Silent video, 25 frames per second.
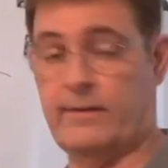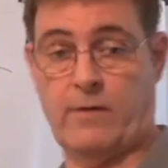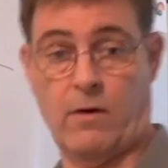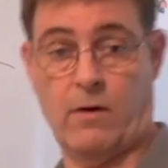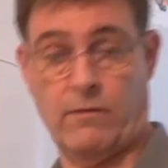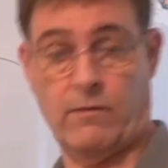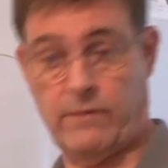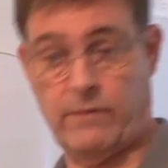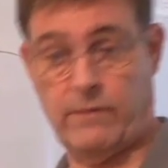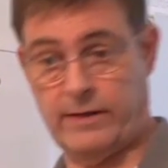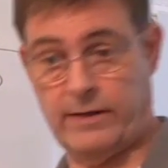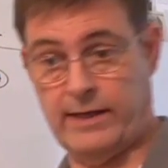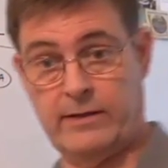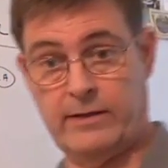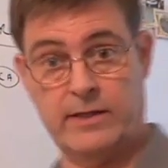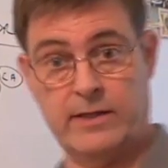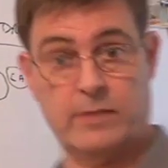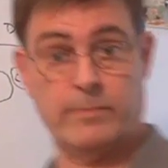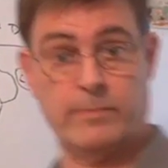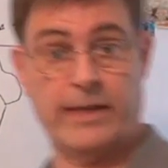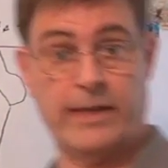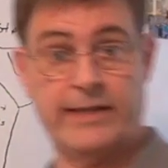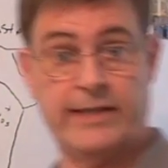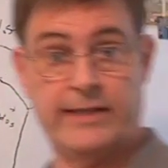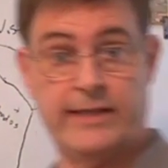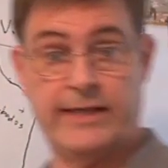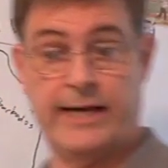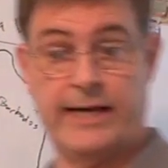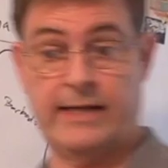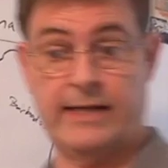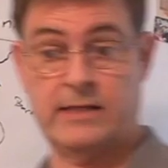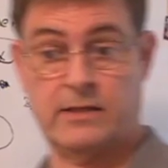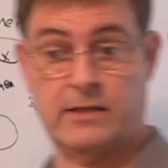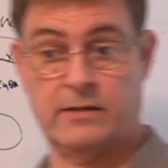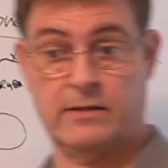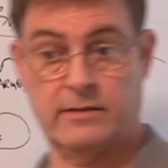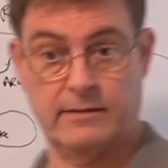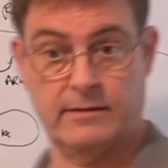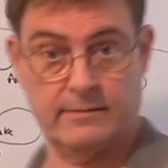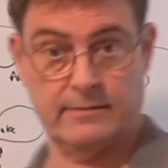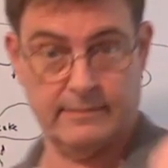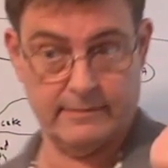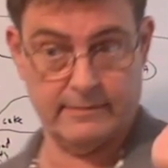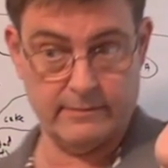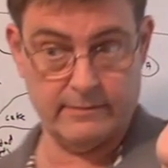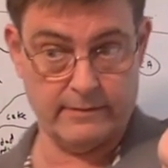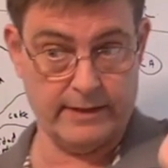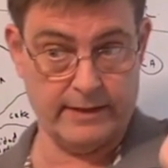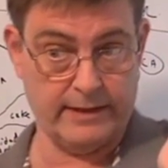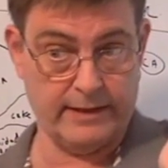Over there is my desk,
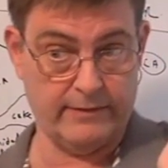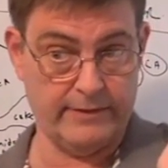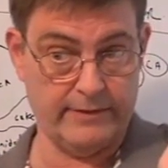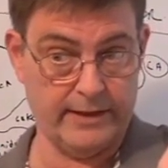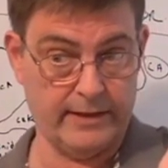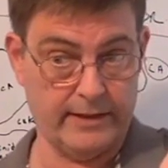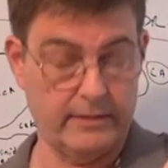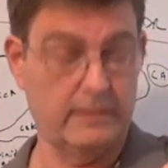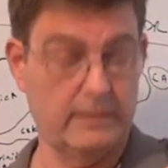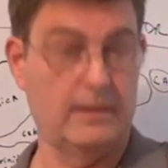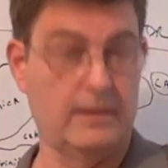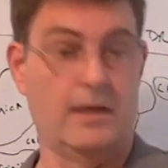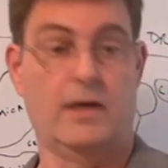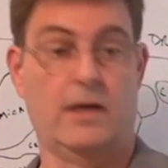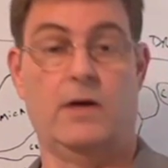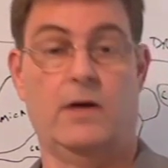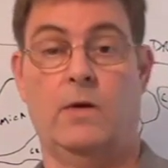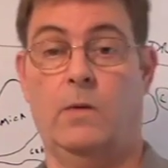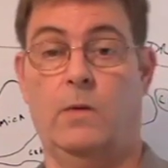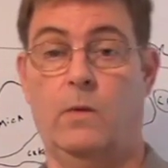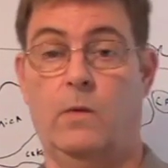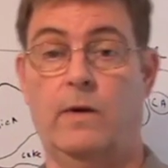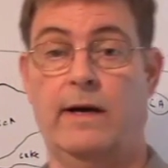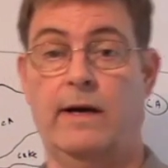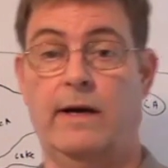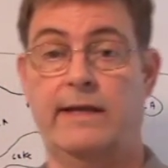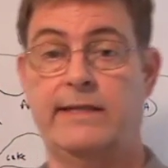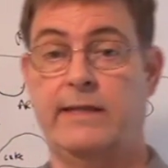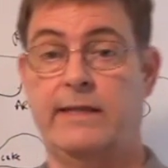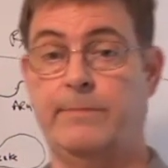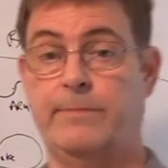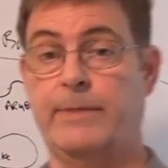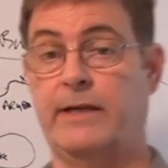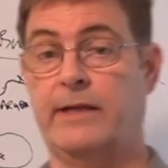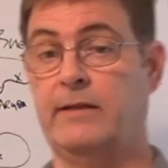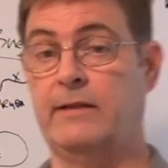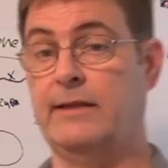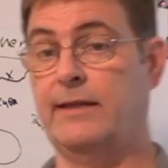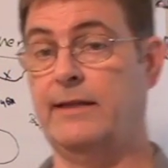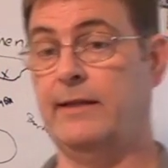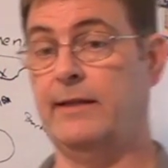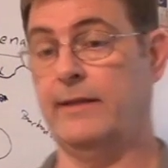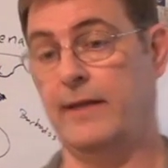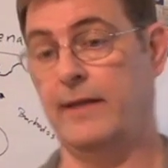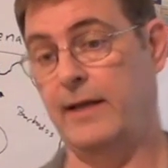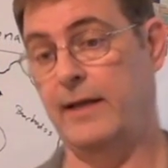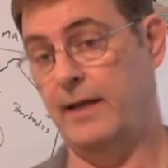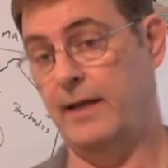right over there, where I typically